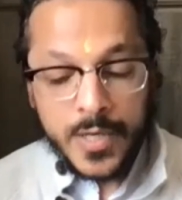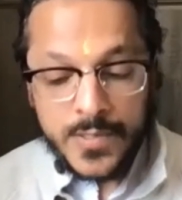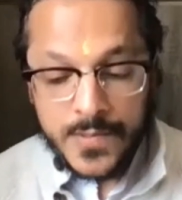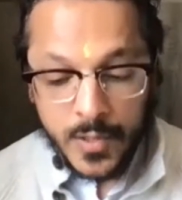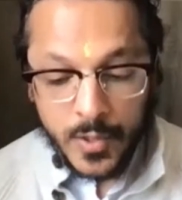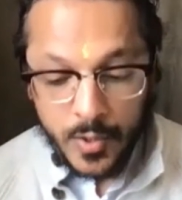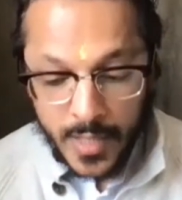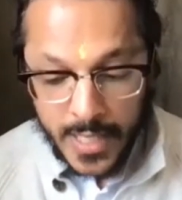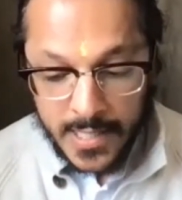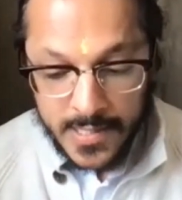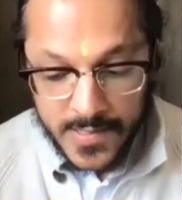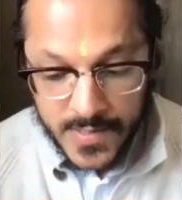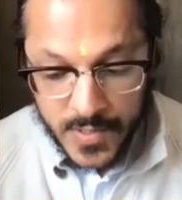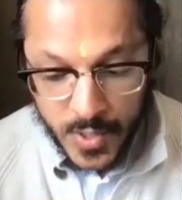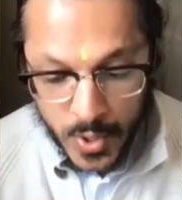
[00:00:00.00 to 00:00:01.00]
What is the
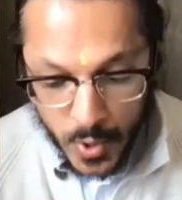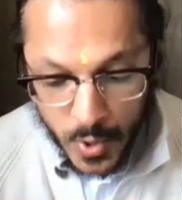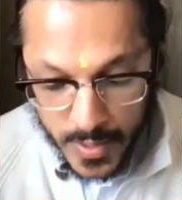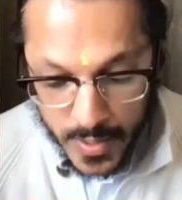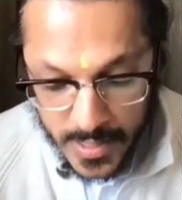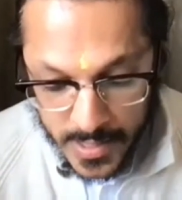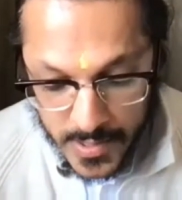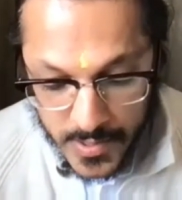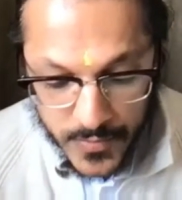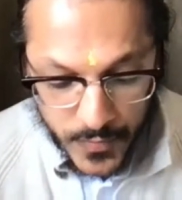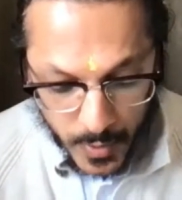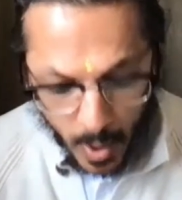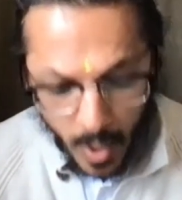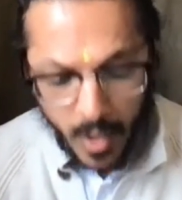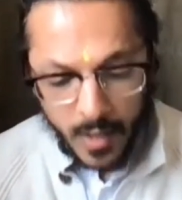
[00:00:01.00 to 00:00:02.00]
greatest goodness for